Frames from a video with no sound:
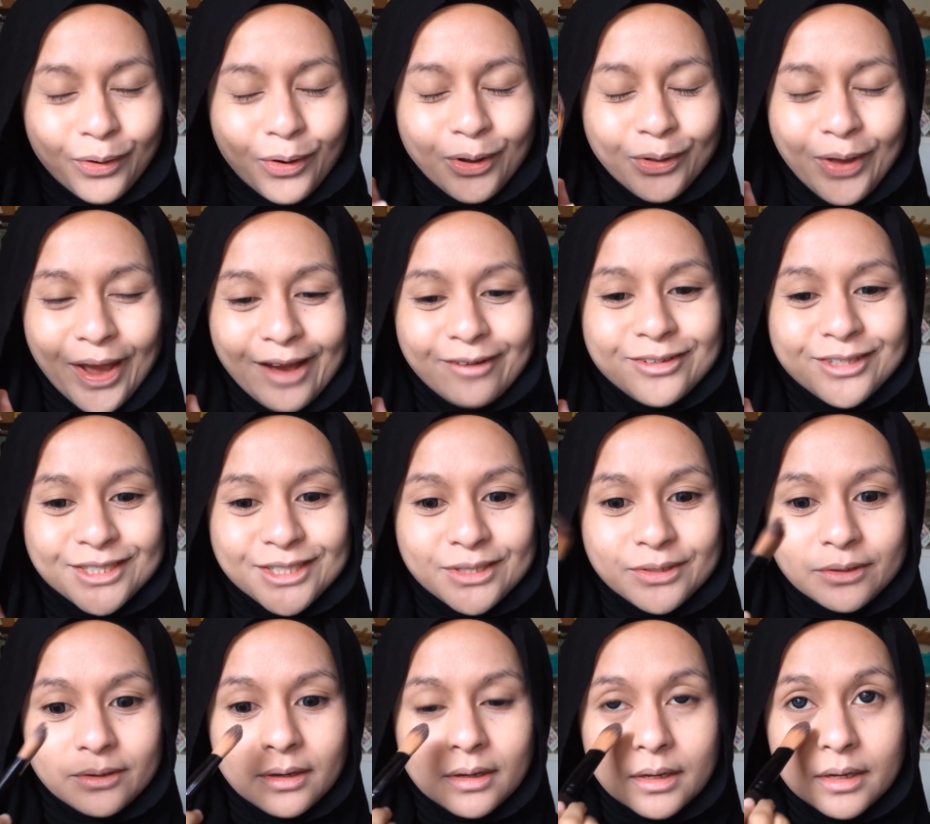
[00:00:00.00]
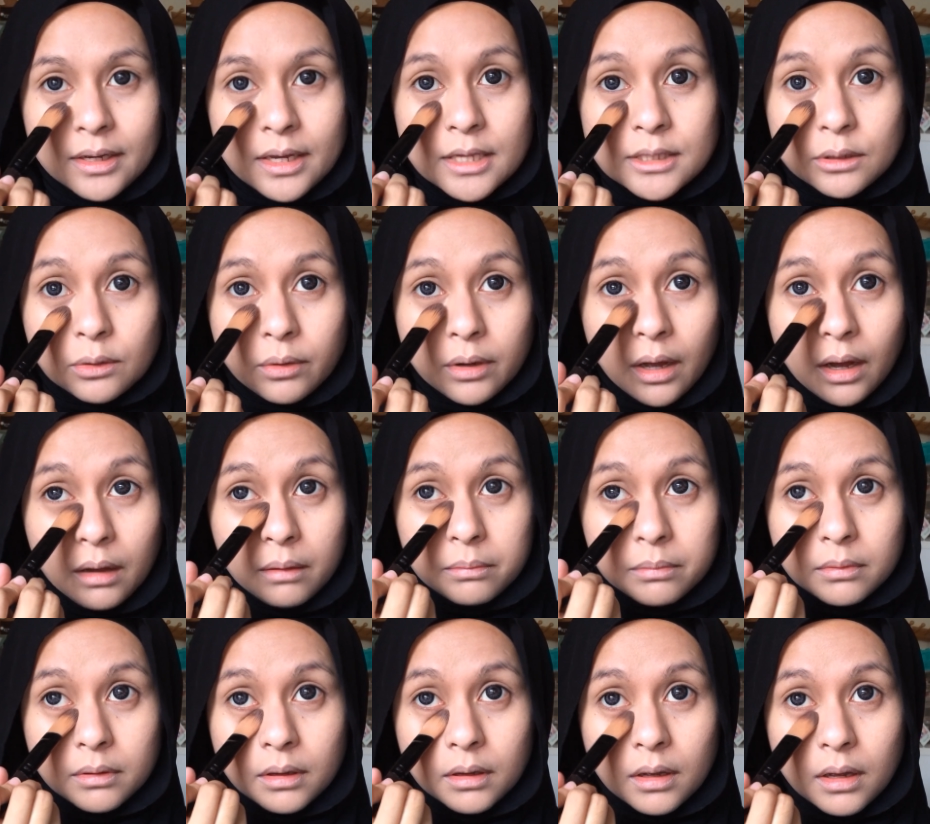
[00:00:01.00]
all you have to do is look up
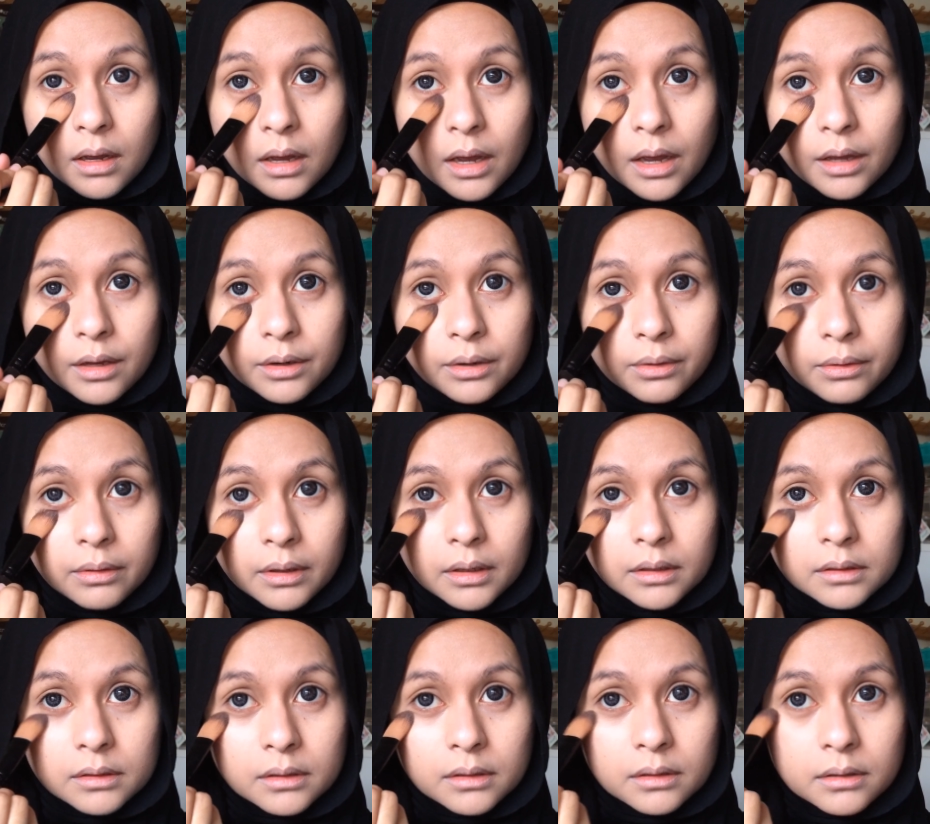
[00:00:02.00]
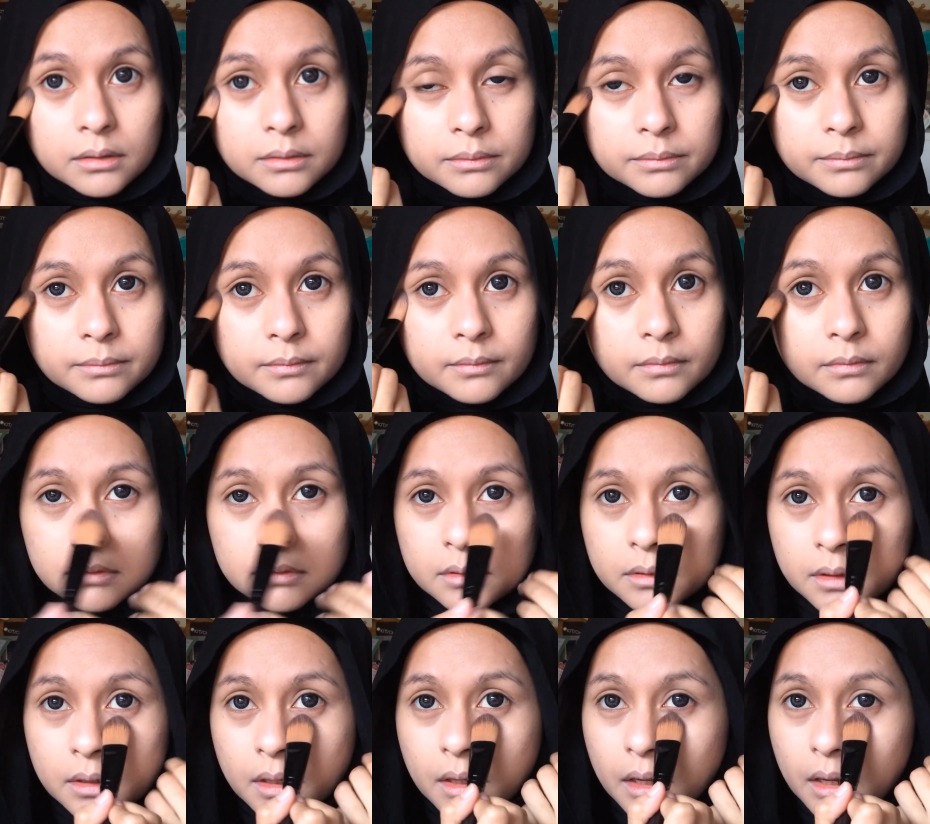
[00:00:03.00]
and do it.
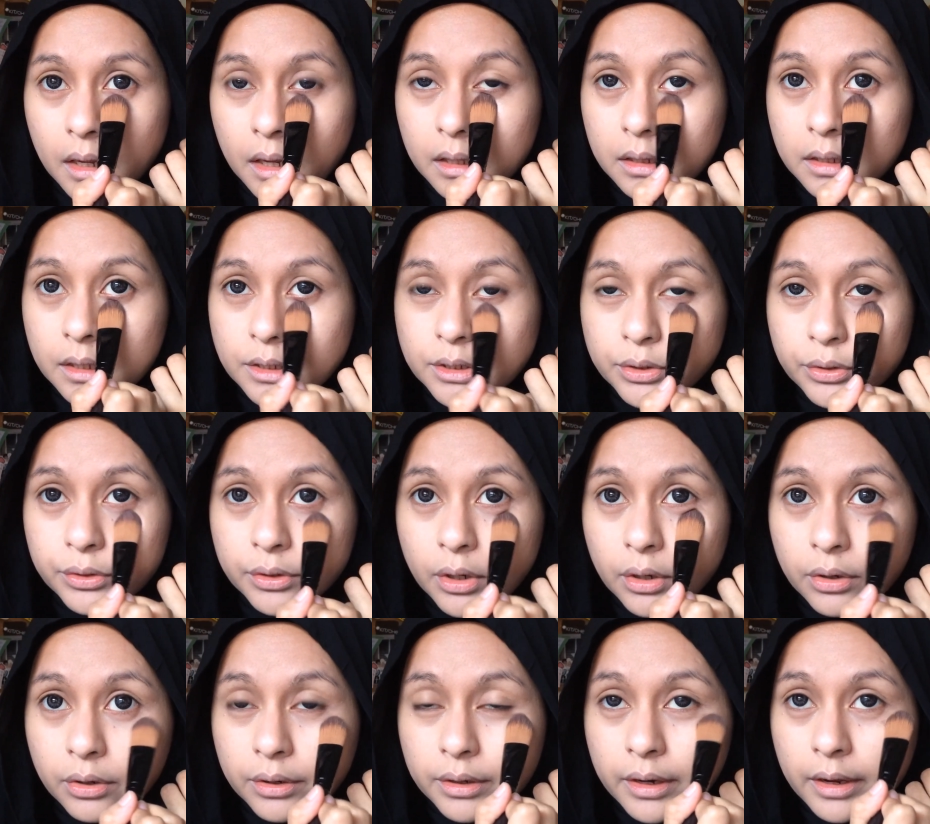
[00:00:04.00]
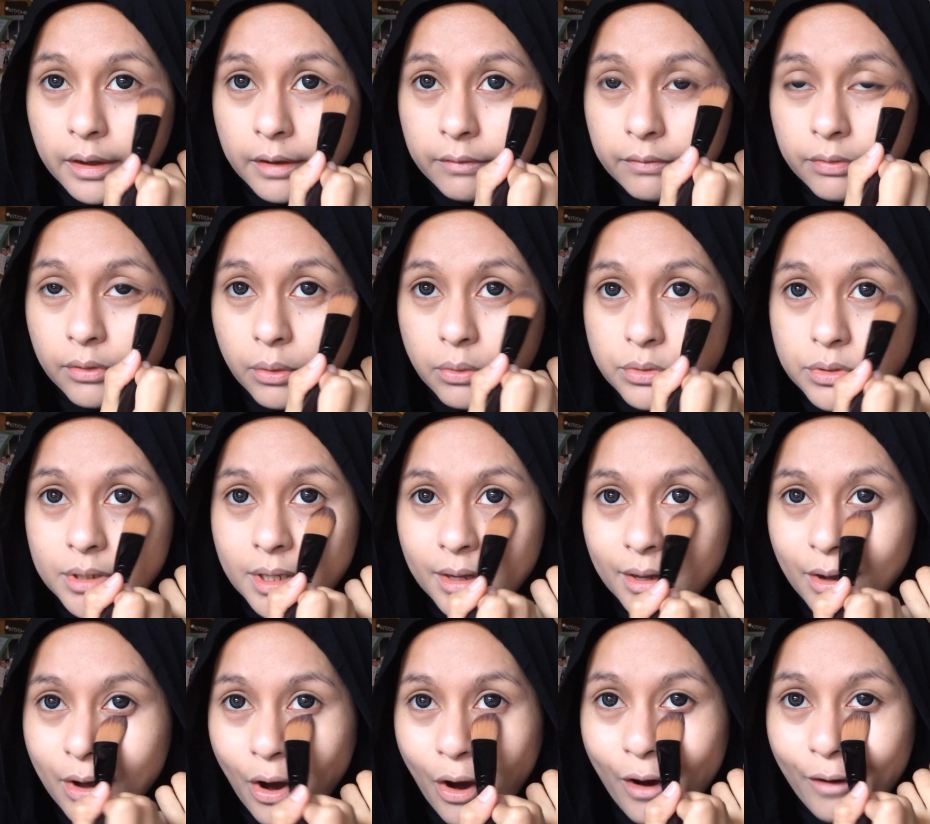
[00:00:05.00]
At least you're not gonna have those
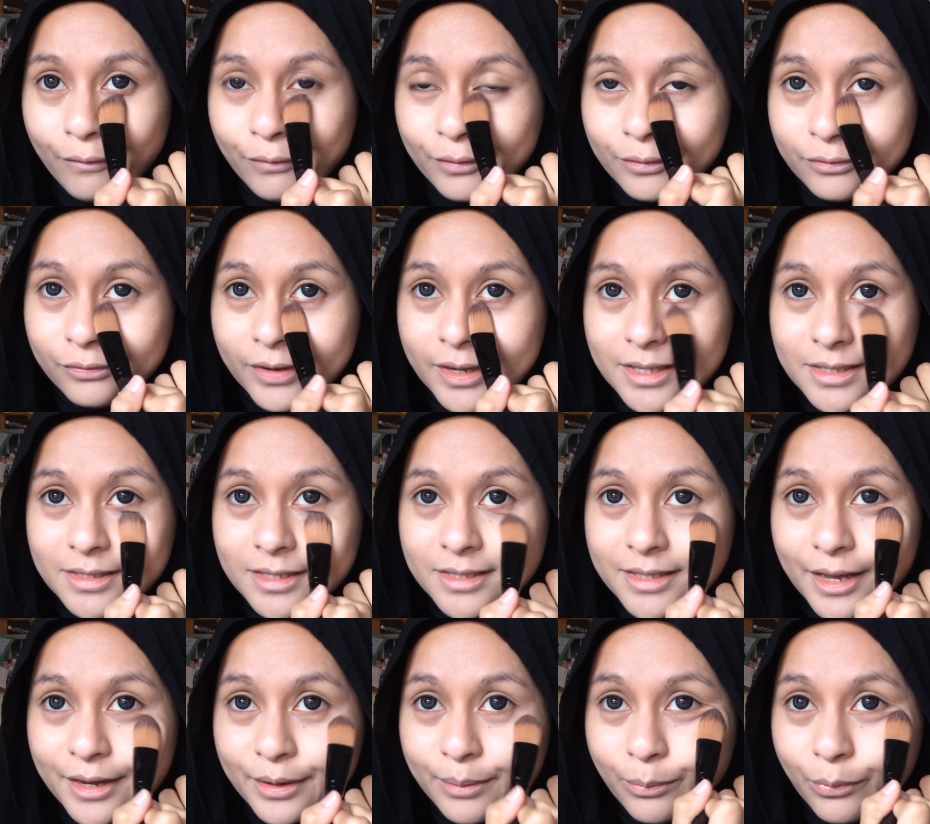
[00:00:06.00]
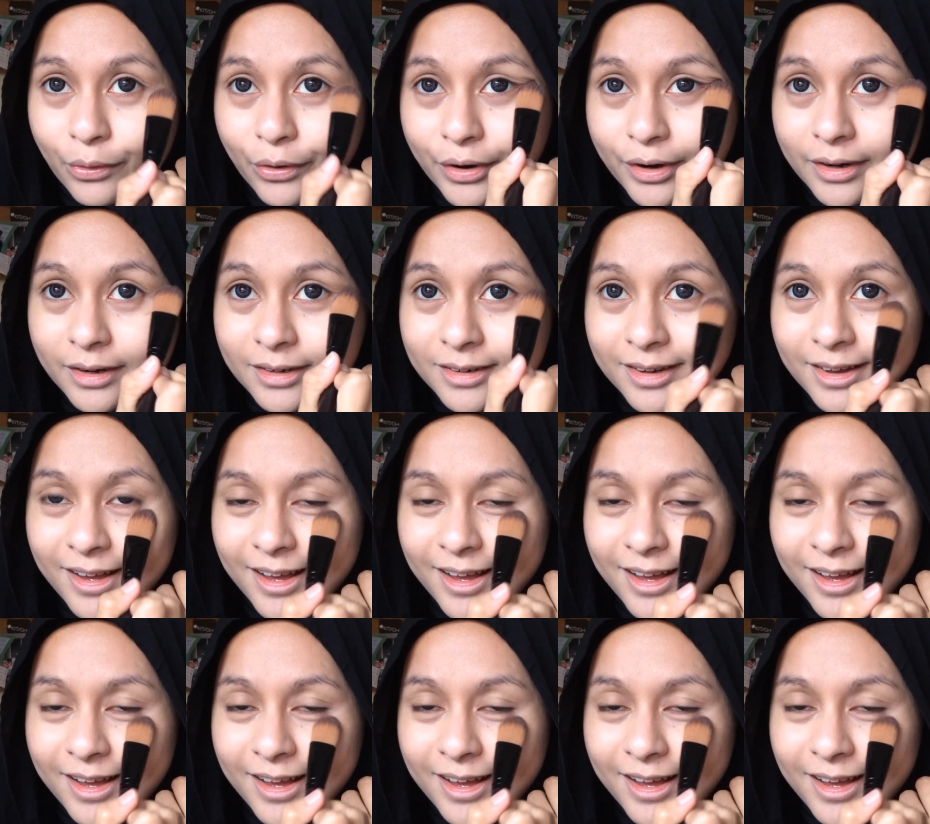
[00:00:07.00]
awful faces anymore.